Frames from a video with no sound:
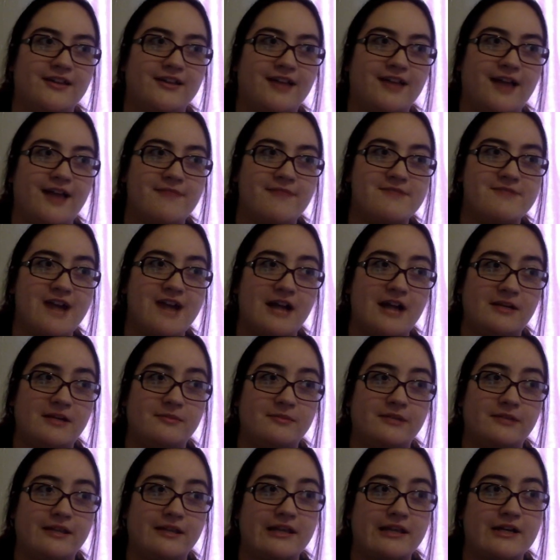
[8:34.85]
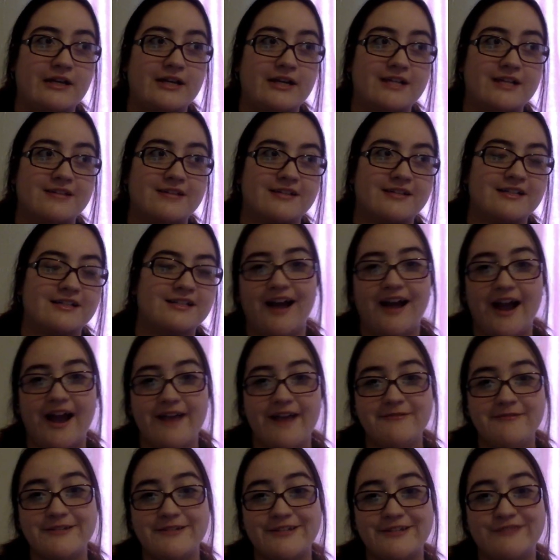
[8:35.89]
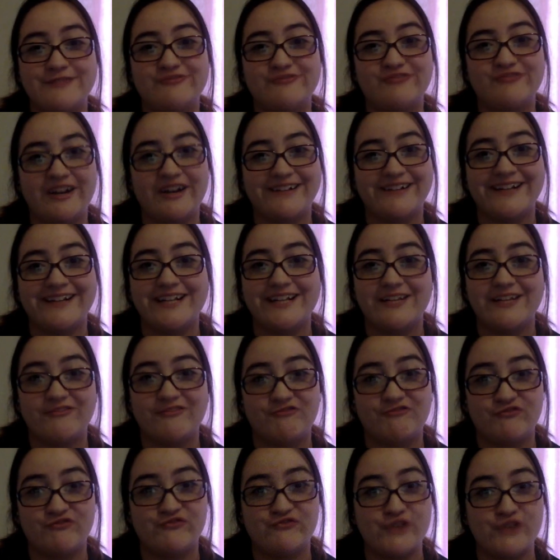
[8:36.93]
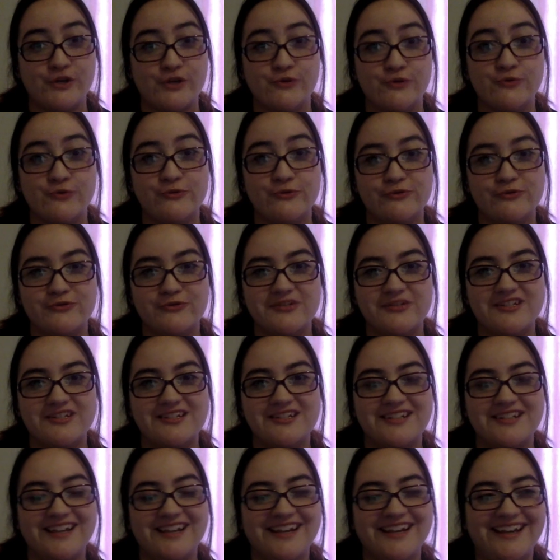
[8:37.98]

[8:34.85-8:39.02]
I'm not completely crazy. I was just very confused,